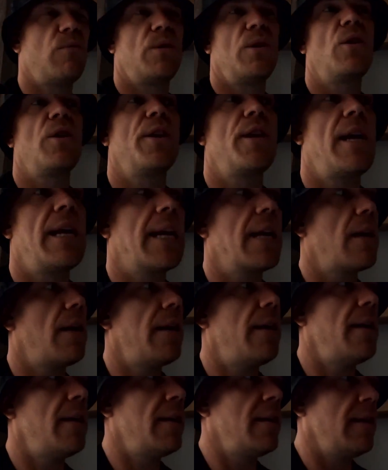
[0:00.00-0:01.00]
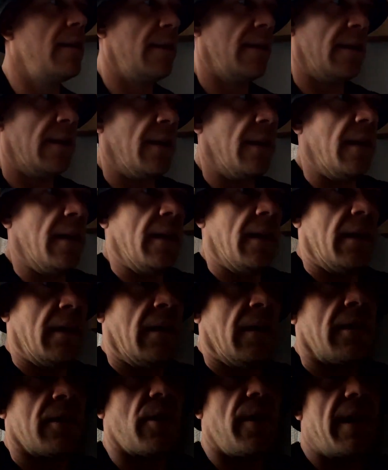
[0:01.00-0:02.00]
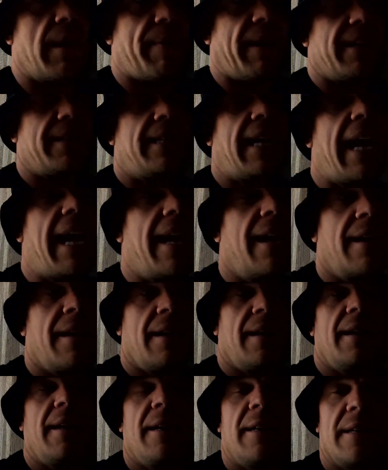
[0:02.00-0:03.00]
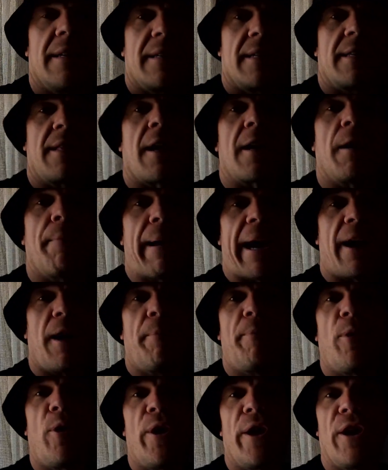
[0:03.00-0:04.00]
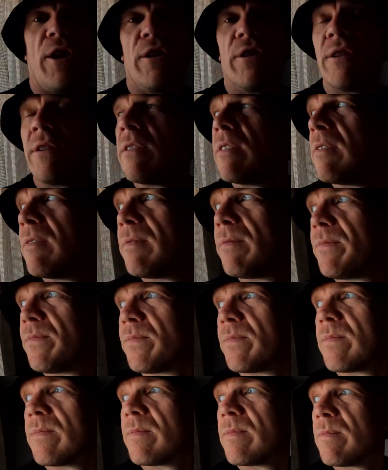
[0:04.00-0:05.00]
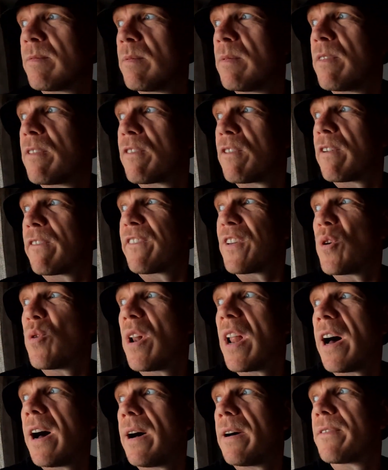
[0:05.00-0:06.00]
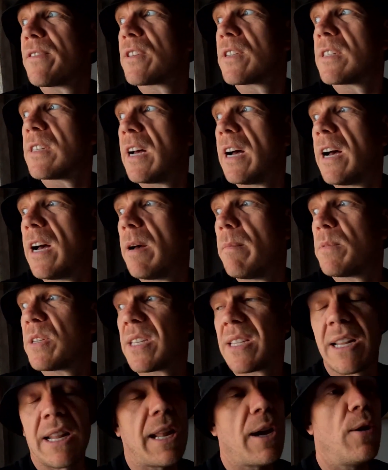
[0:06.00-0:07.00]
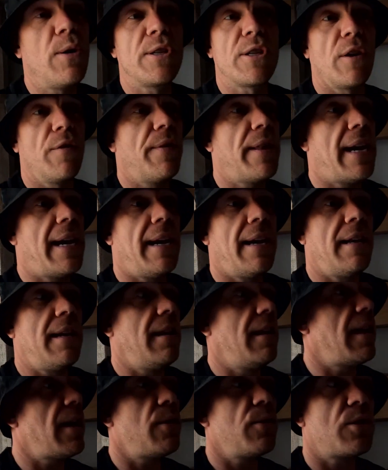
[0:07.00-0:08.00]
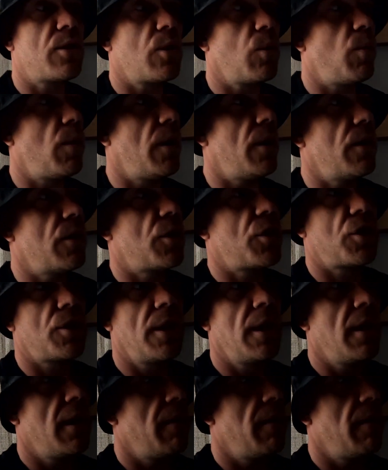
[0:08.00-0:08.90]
well, not an early night. Got in about 10, stuck About a Boy on for a few laughs. So there's loads on there, loads to watch.